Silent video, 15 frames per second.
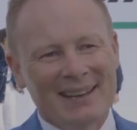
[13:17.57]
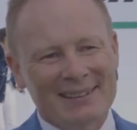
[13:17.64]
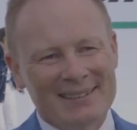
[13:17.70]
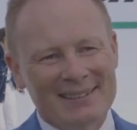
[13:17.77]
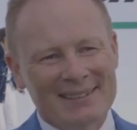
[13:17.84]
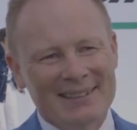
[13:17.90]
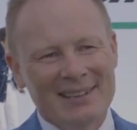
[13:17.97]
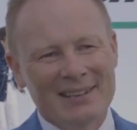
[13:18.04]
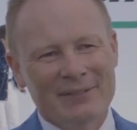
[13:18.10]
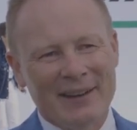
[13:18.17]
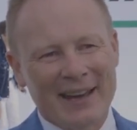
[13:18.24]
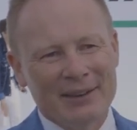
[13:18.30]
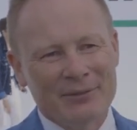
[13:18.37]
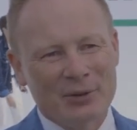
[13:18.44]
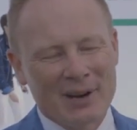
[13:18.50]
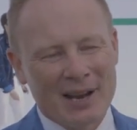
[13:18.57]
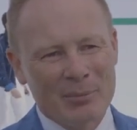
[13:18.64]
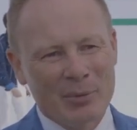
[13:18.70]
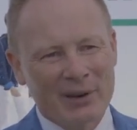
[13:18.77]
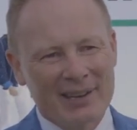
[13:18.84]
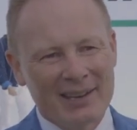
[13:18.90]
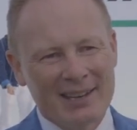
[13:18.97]
It's the event for
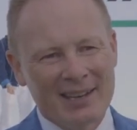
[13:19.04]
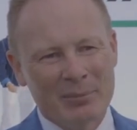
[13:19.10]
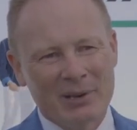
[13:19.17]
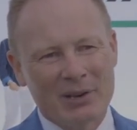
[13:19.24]
Lamborghini